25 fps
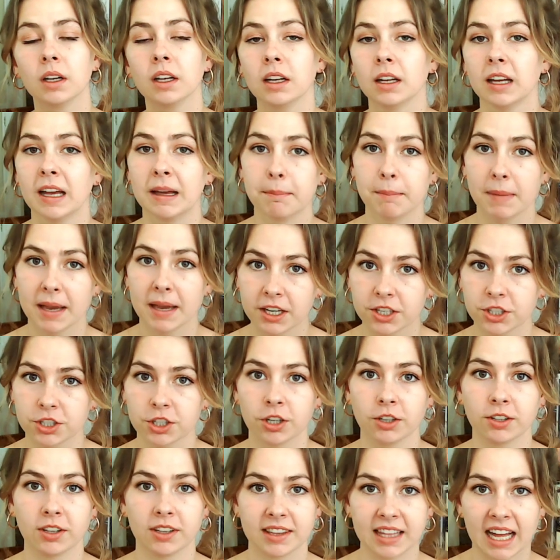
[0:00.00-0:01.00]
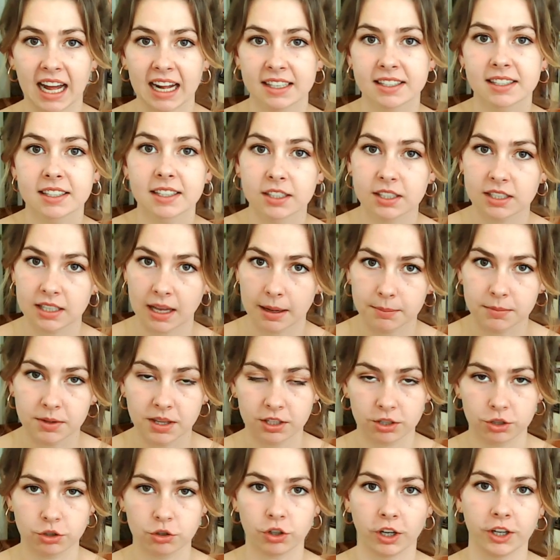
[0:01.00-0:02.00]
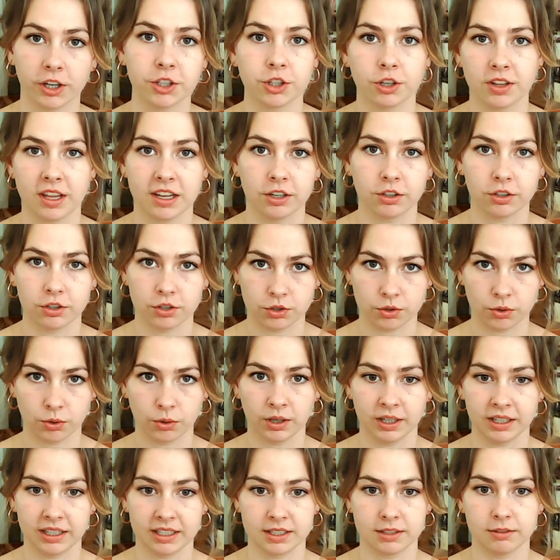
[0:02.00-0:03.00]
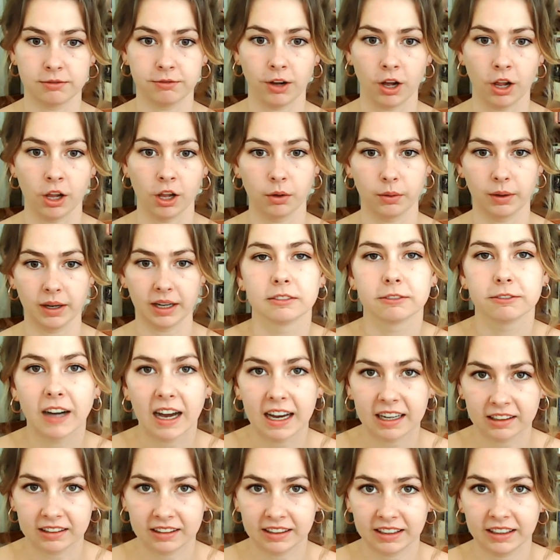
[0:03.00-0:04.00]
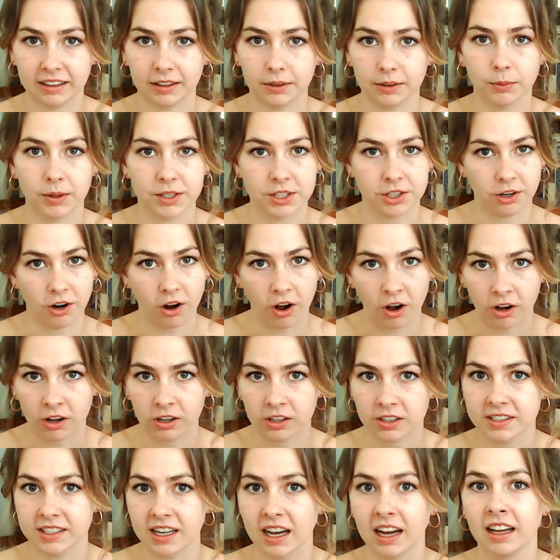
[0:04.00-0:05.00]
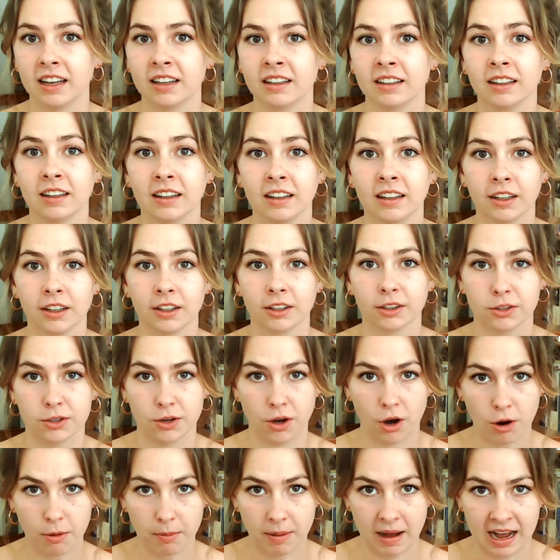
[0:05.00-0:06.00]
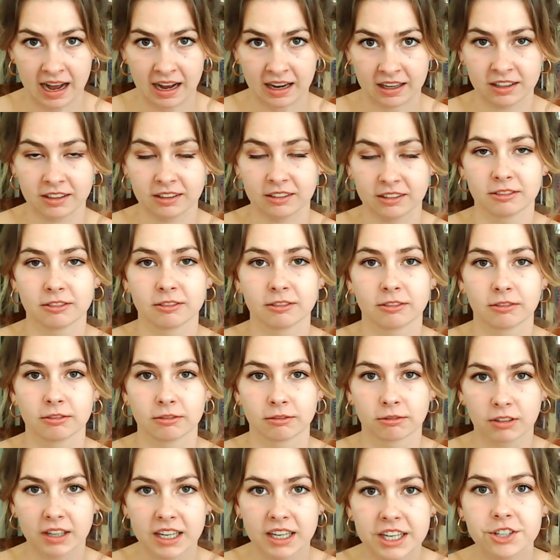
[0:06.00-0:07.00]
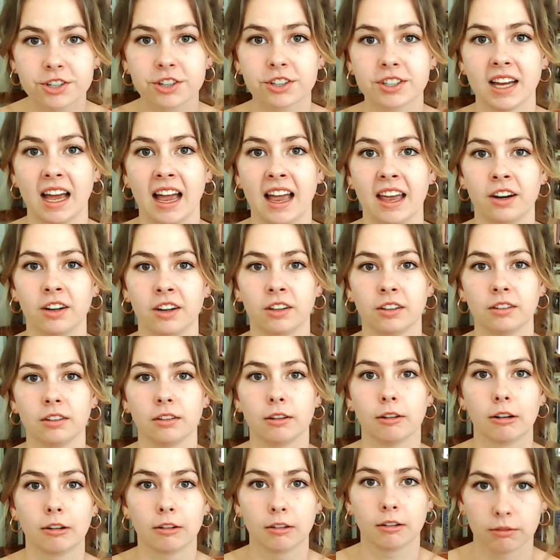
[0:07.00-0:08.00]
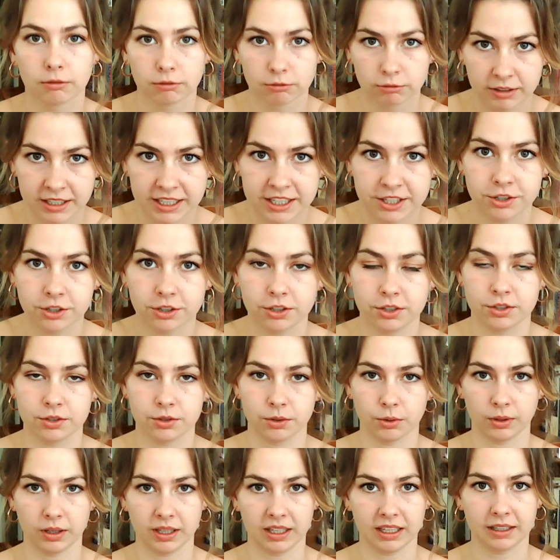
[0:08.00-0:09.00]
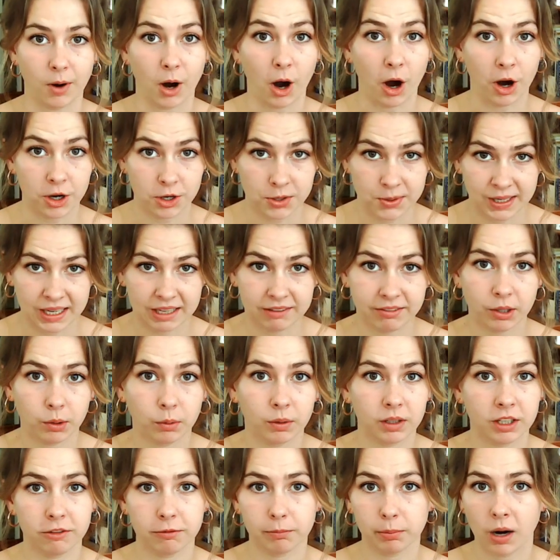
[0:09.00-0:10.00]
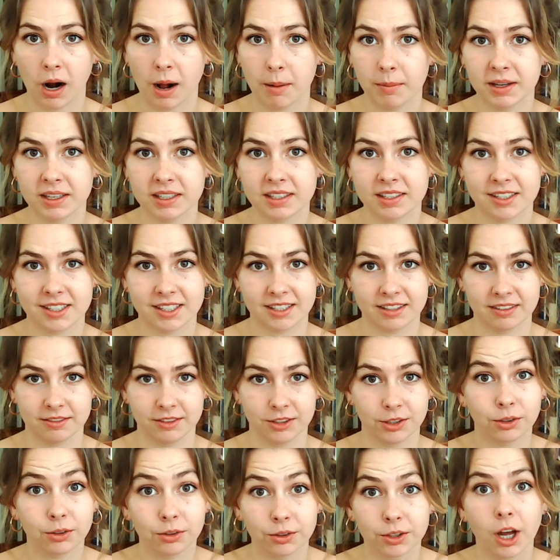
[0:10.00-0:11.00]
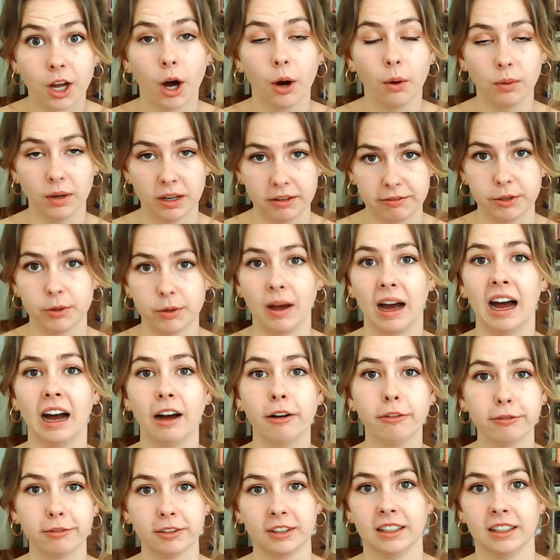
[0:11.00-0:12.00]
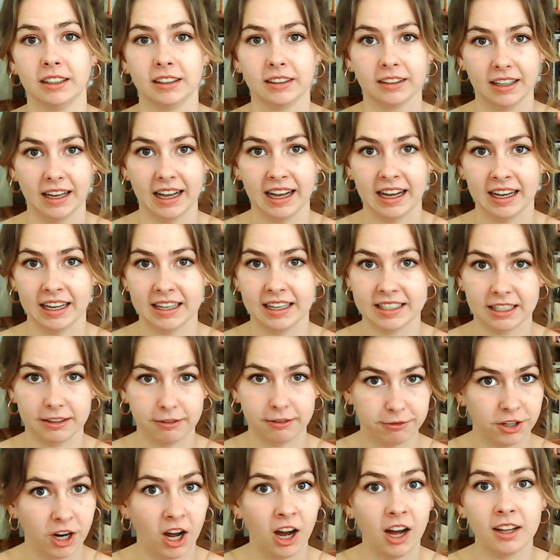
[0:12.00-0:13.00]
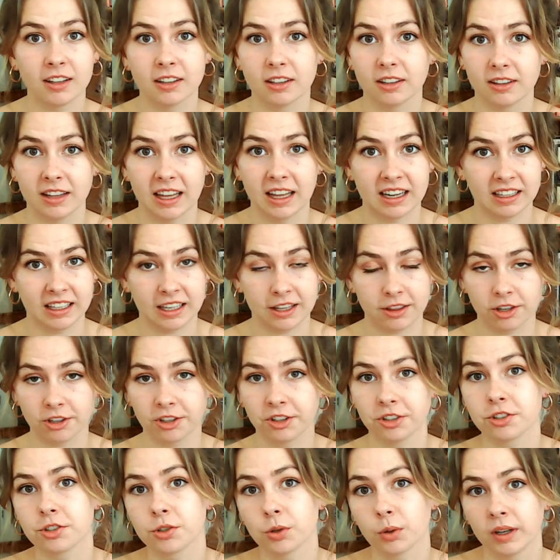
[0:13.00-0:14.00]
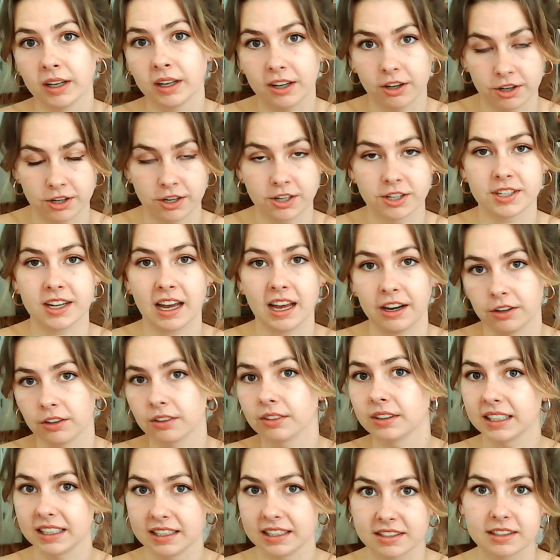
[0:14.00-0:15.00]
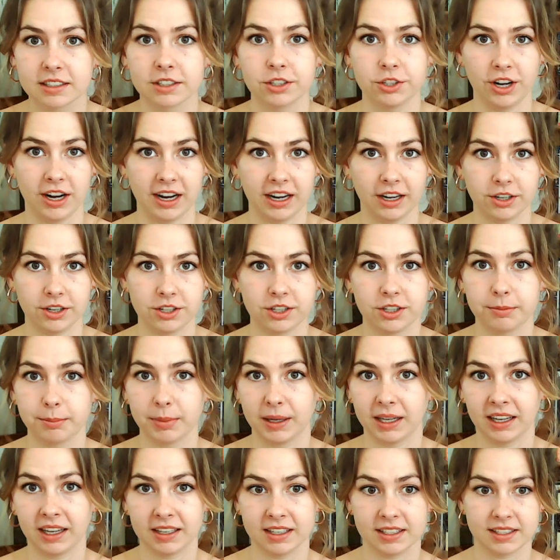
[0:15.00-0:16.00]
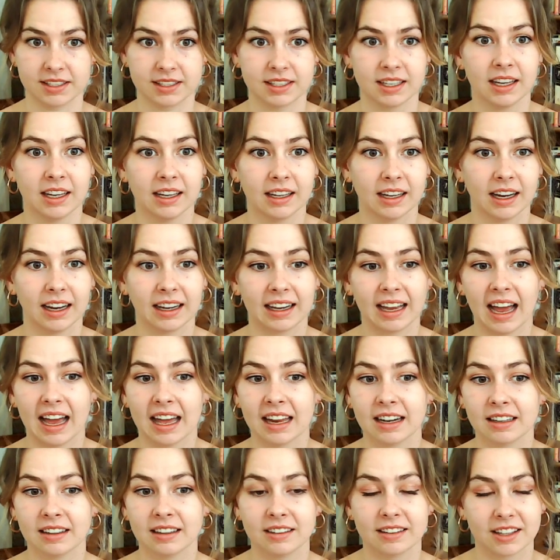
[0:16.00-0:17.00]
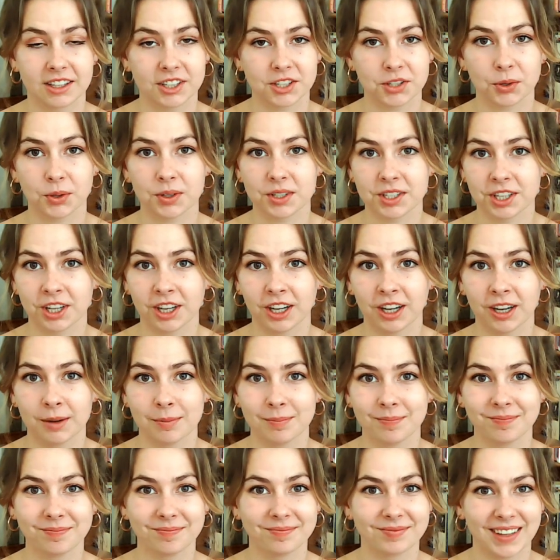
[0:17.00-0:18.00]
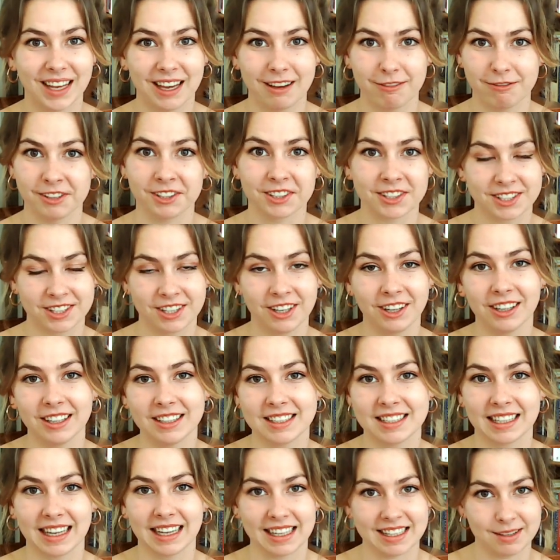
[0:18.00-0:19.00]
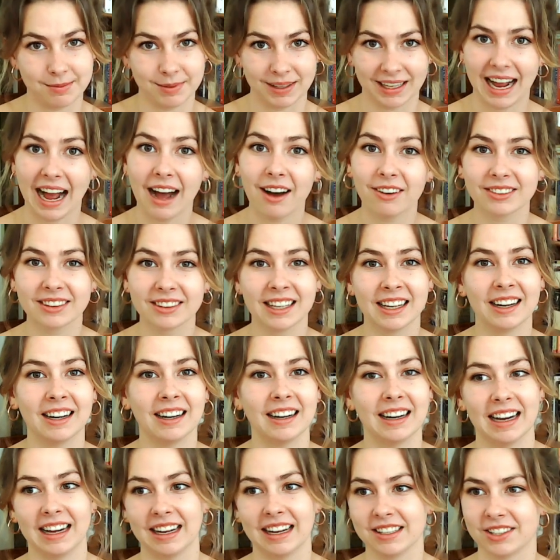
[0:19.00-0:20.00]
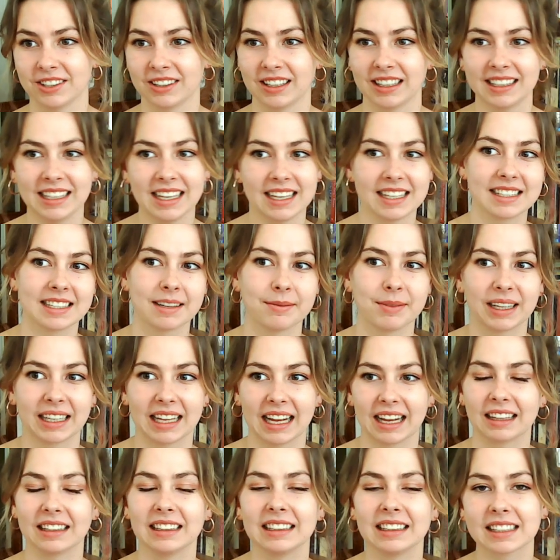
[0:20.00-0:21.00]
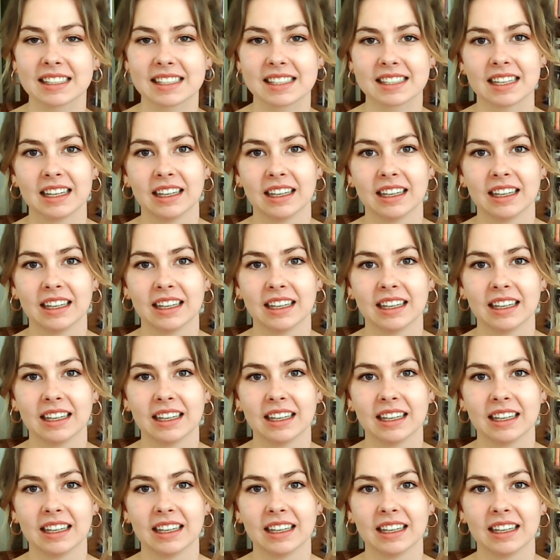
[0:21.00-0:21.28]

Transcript: Make sure that that's the structure that your story is following. Finally, when you're all done, go back, read your title, read your story. Are you giving what you've promised? You'll know if you have. And if not, then either your story or your title needs to change, because again, the short term, it feels good to get something out there and you're like, yes, I'm going to get clicks.